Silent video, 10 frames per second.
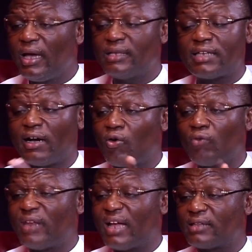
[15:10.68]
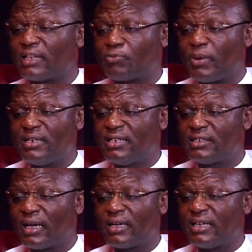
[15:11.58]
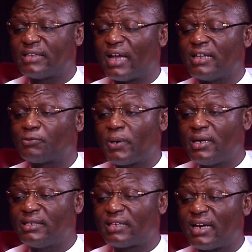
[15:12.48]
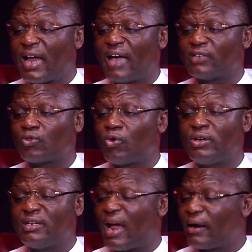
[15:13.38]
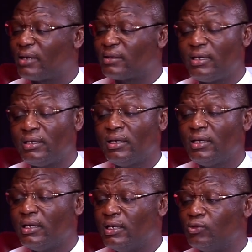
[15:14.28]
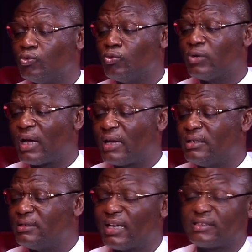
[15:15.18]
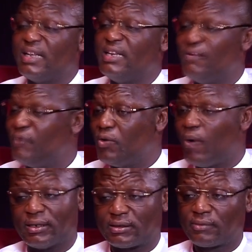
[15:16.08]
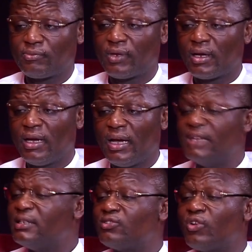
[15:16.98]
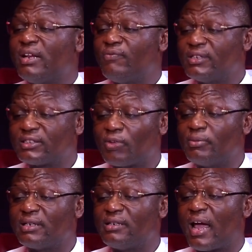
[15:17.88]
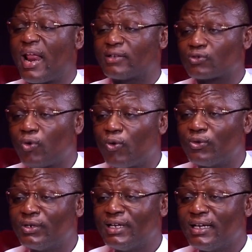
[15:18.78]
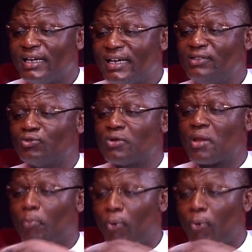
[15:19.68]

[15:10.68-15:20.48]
a chunk of that expenditure is an expenditure that has gone directly into just individuals. It is not even something that has gone into the